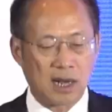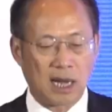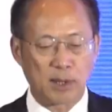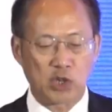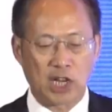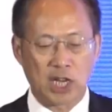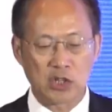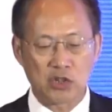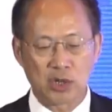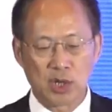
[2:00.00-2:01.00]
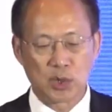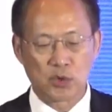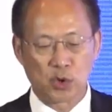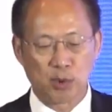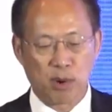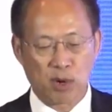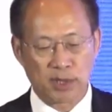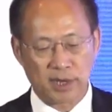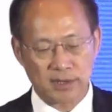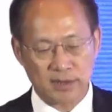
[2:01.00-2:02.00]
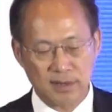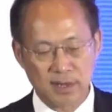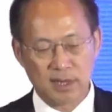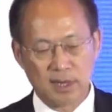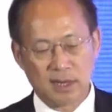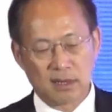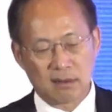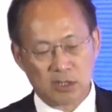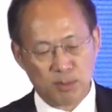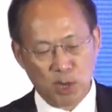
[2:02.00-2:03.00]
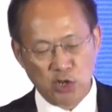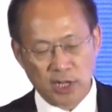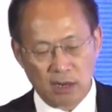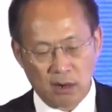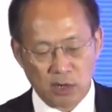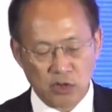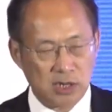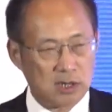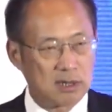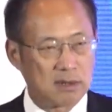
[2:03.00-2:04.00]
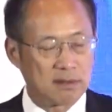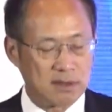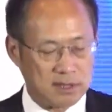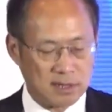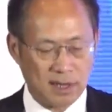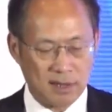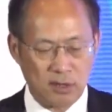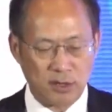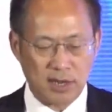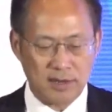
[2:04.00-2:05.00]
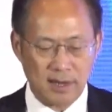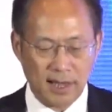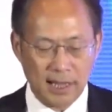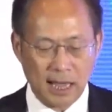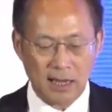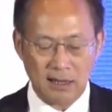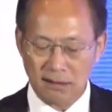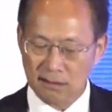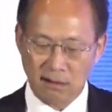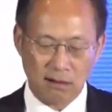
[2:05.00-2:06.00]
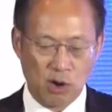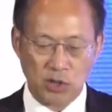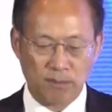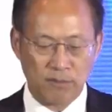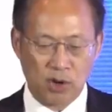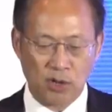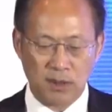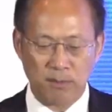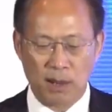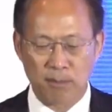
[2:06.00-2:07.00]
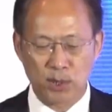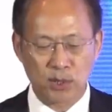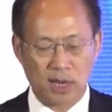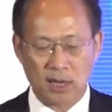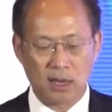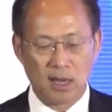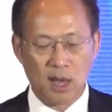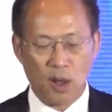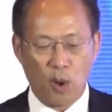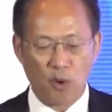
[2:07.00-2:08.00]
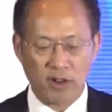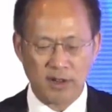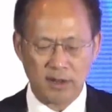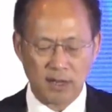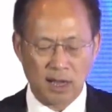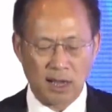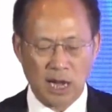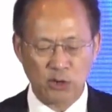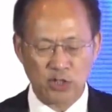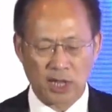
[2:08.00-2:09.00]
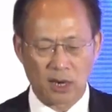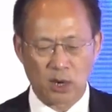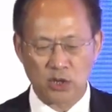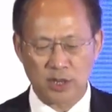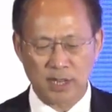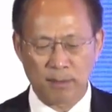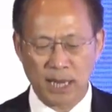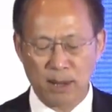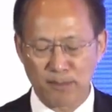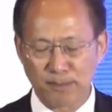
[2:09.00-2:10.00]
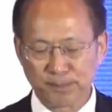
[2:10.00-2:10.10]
Climate change, geopolitics, emerging technology, not just AI, quantum computing, all things, hydrogen technology is coming up.